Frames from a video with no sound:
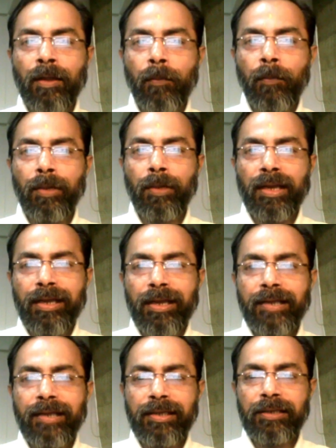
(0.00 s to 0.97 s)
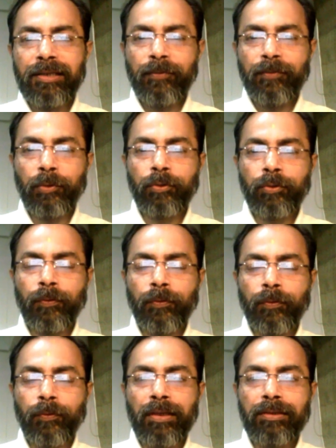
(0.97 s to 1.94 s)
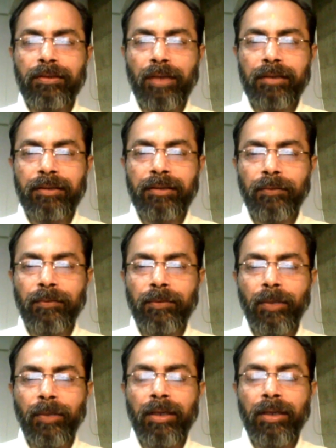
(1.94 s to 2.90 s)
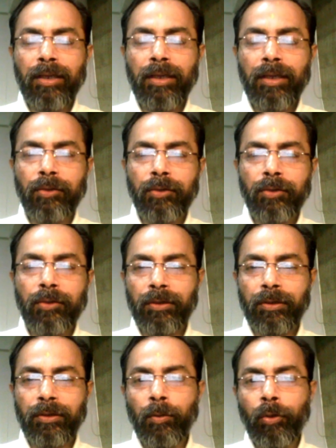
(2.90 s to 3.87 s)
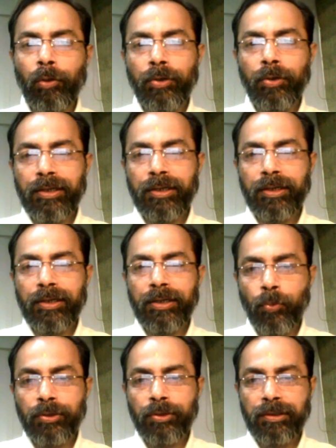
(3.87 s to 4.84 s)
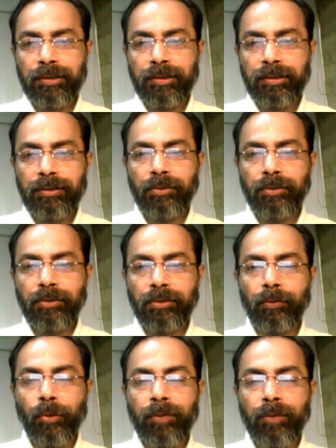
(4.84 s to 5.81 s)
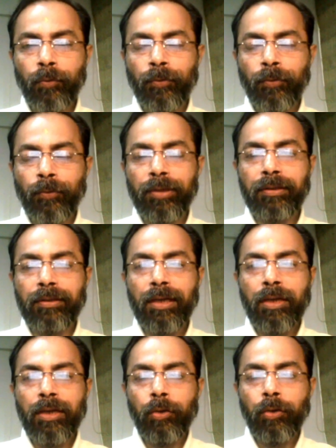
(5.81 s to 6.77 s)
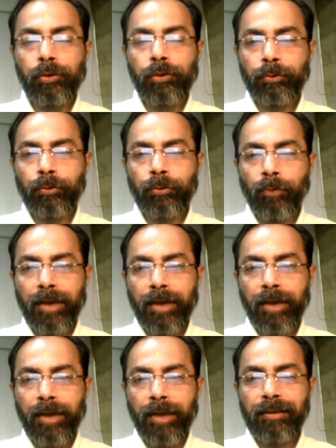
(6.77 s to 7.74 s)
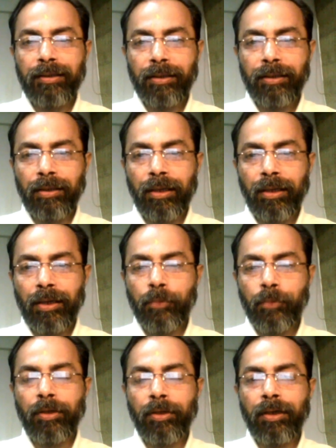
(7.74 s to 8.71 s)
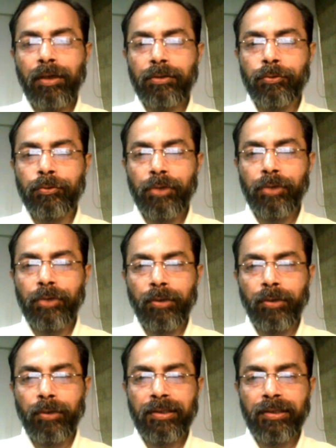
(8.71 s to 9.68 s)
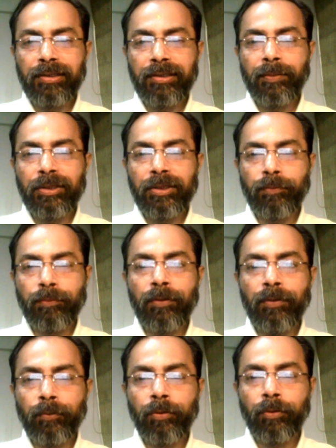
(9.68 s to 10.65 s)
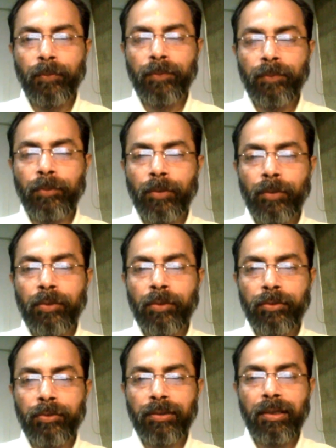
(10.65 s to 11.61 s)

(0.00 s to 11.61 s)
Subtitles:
But indexing as a philosophy started with many kind of Nobel laureates promoted it. Warren Buffett also write in their annual letter to shareholders that is the best way for people who are not